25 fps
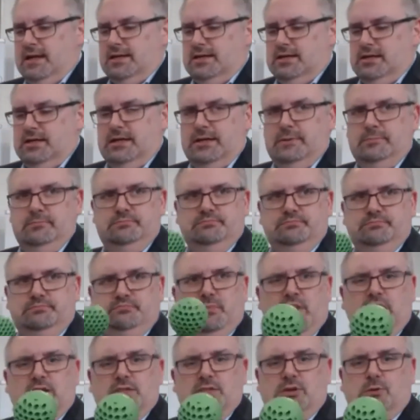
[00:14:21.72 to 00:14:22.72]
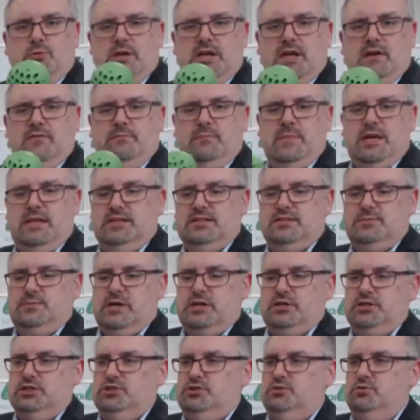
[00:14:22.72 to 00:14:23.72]
So we have made a
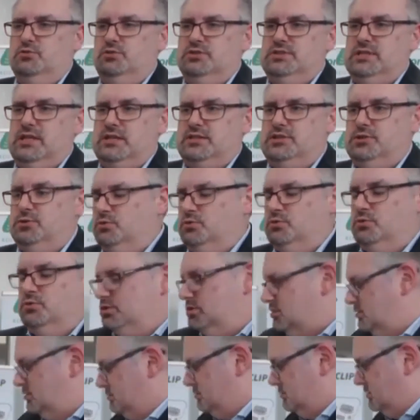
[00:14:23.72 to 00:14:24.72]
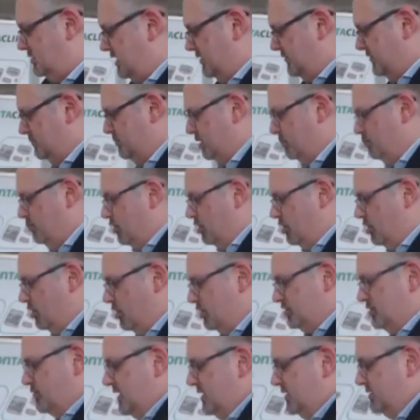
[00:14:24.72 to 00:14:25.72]
special tool. That tool gives me more
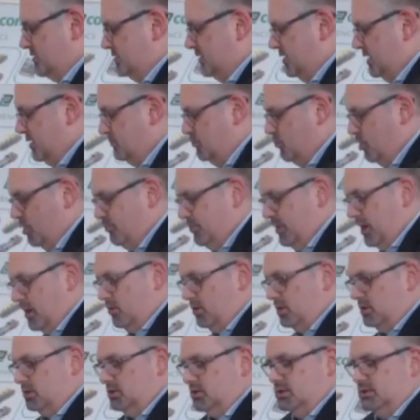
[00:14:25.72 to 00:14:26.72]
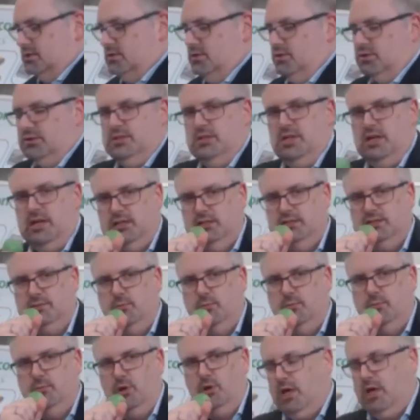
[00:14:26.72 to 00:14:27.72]
strength and more power. Looks like a
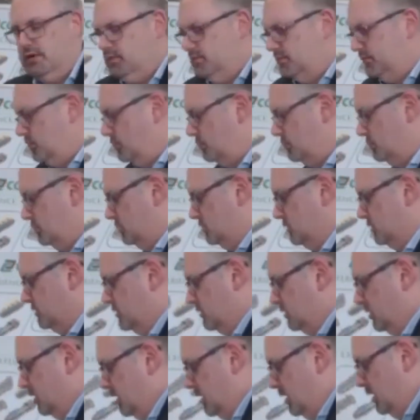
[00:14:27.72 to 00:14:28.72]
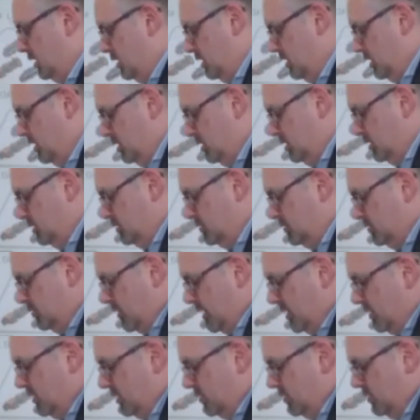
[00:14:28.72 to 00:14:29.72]
small microphone. So
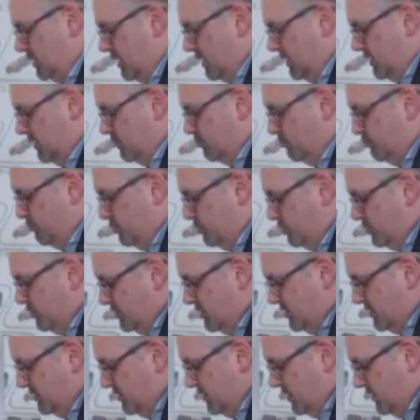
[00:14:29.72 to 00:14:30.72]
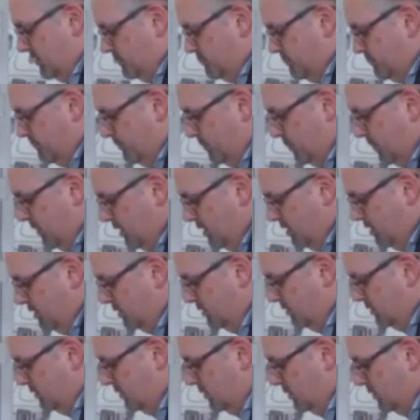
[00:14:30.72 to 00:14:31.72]
I can push this in
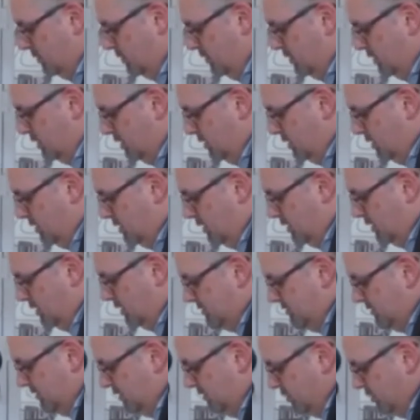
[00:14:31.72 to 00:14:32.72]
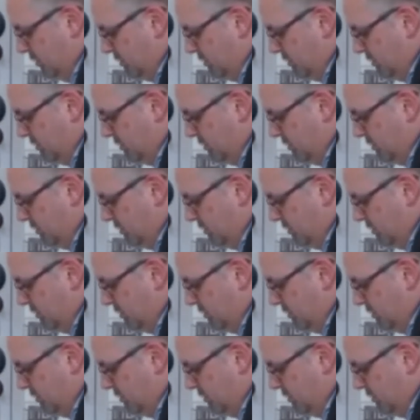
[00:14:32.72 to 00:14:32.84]
until it